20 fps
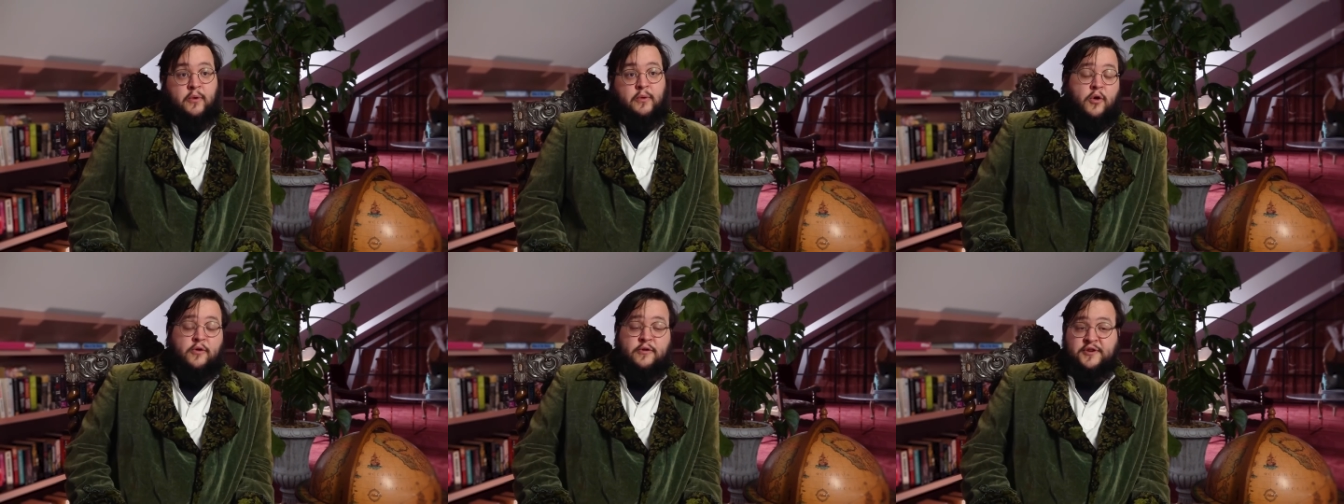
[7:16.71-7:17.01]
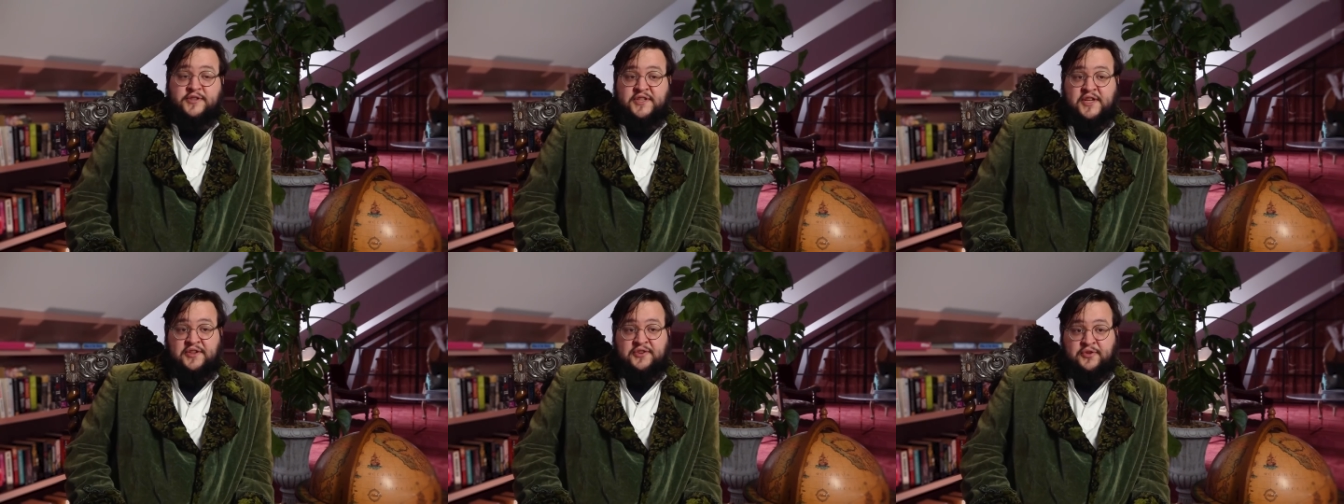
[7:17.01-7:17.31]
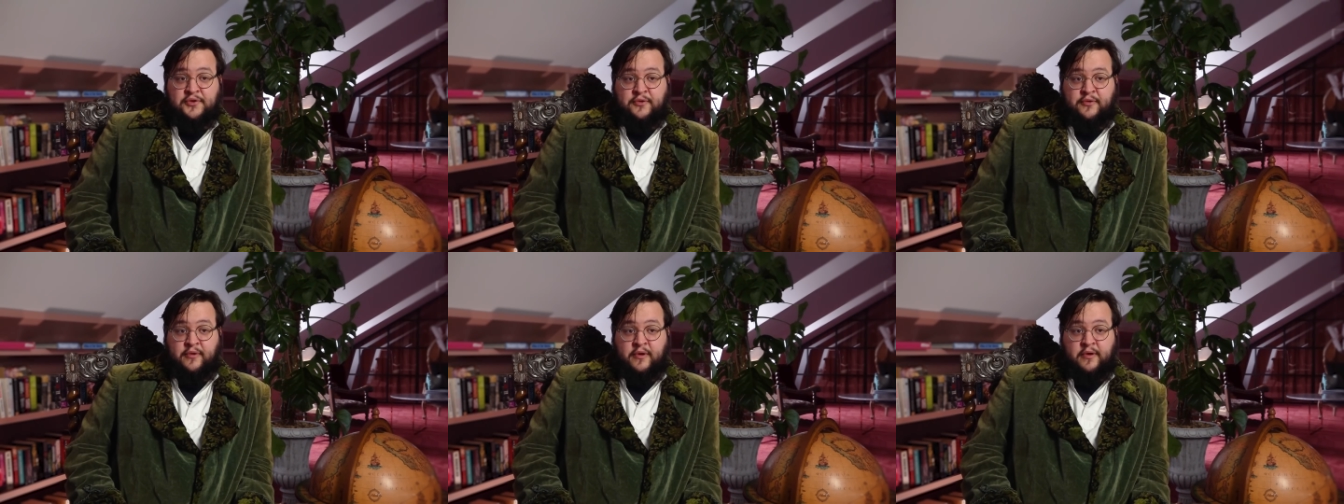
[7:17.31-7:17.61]

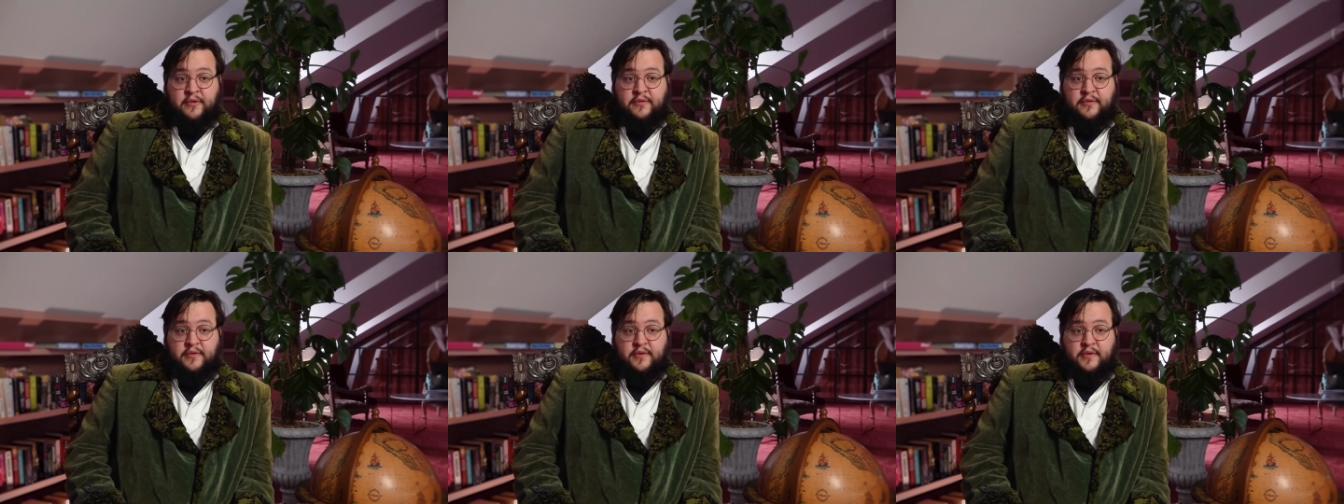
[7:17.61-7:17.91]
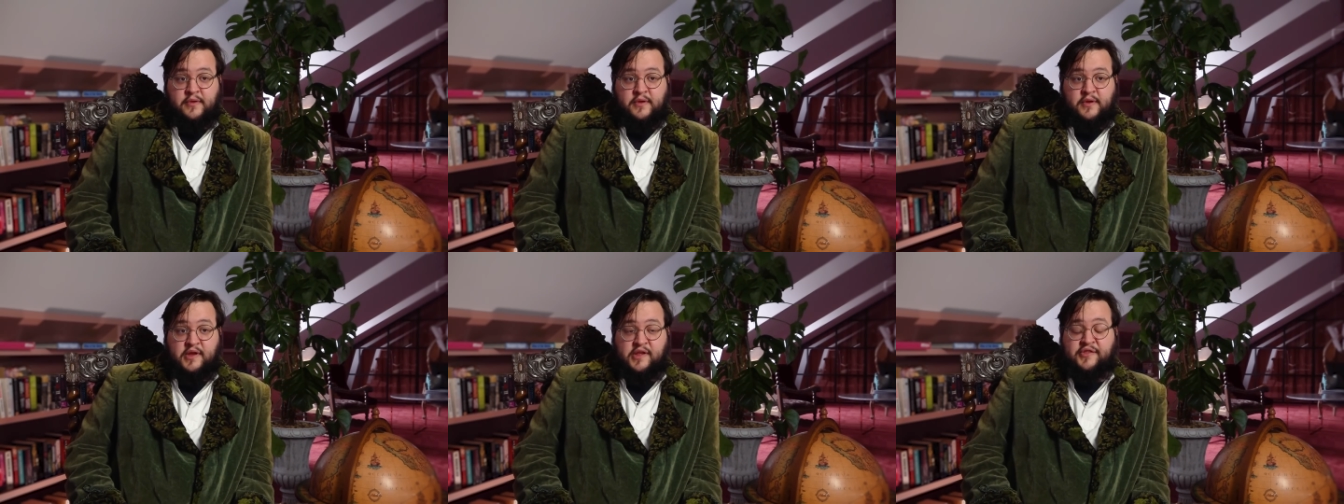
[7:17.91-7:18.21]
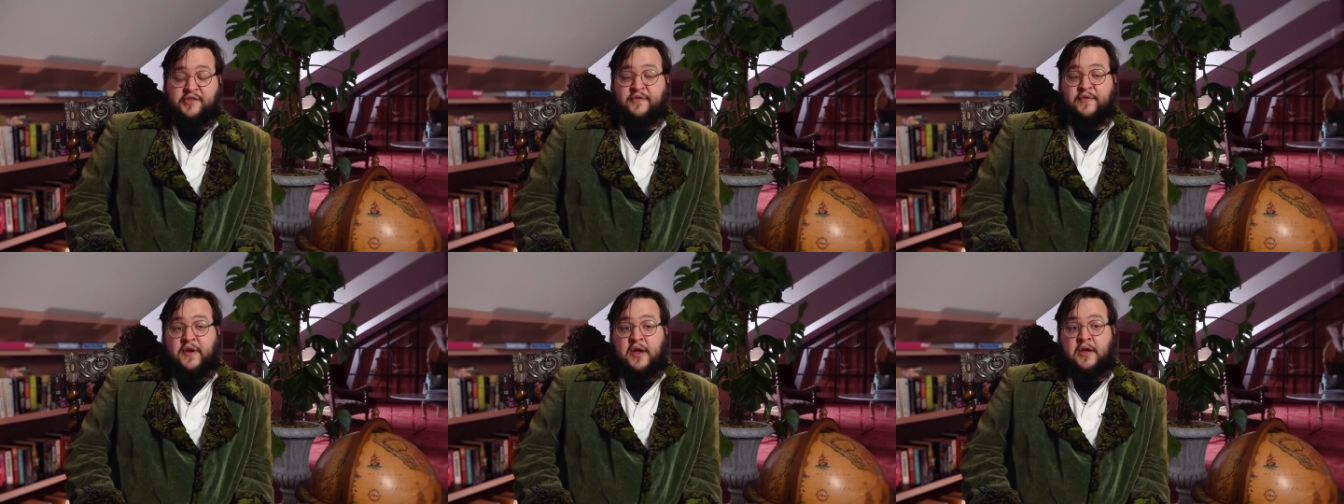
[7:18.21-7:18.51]
Horizontal growth is
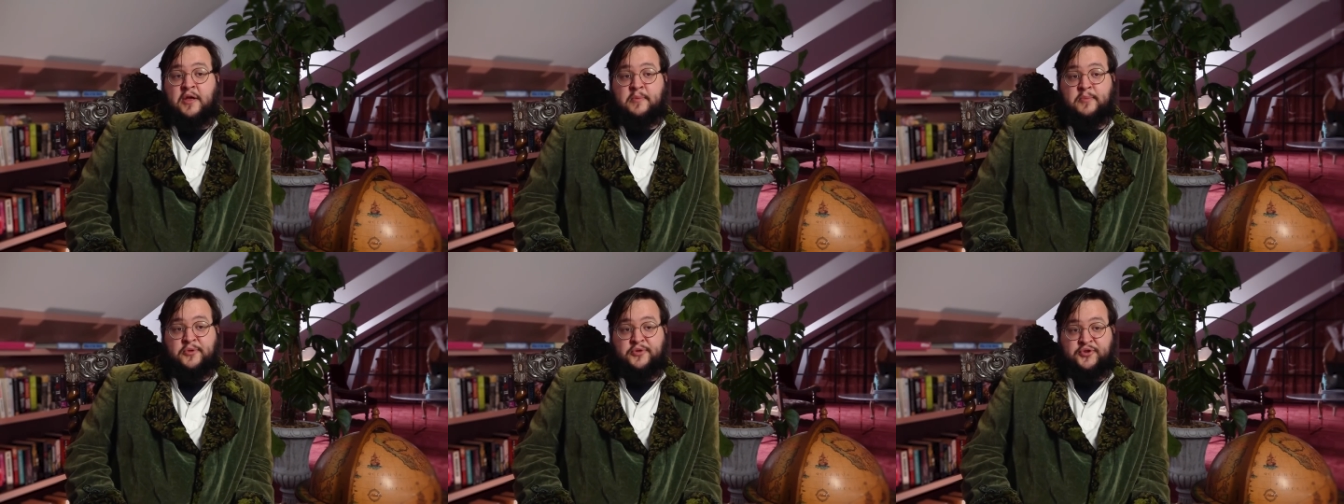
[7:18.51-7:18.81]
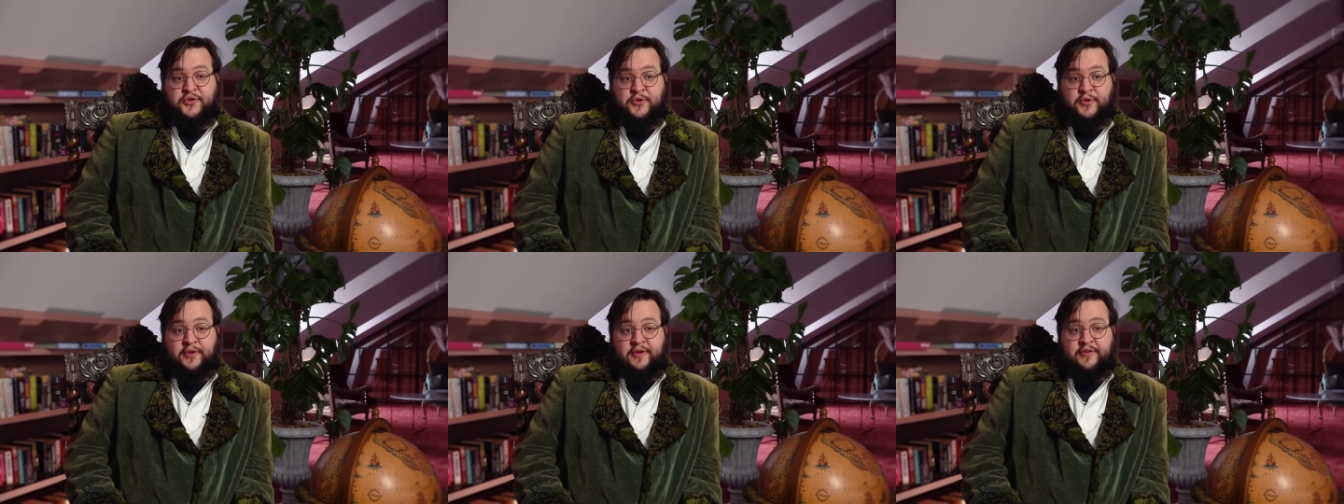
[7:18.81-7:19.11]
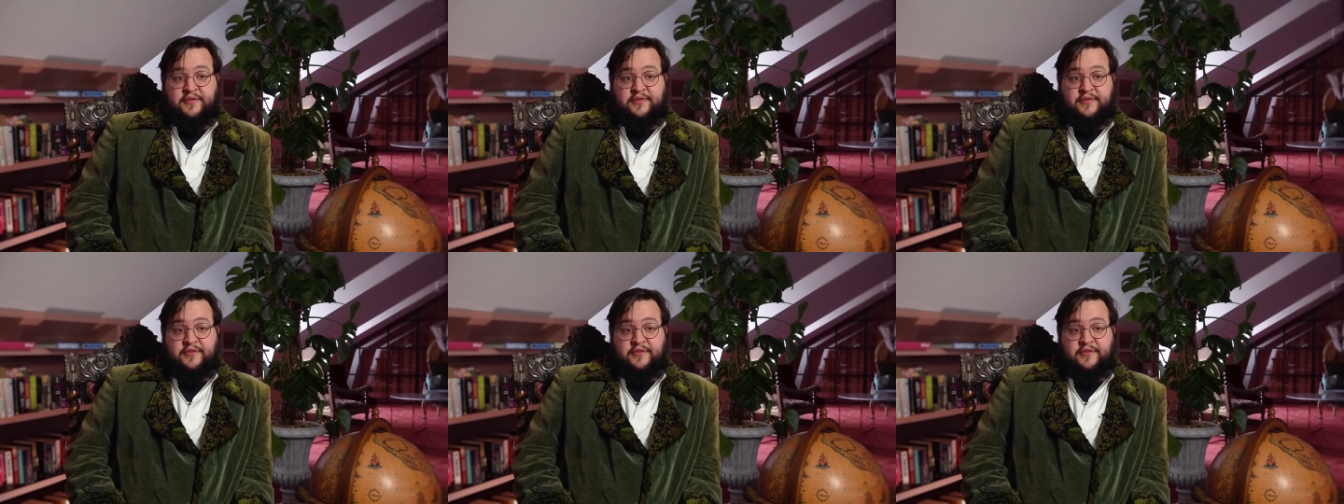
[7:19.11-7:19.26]
a valuable choice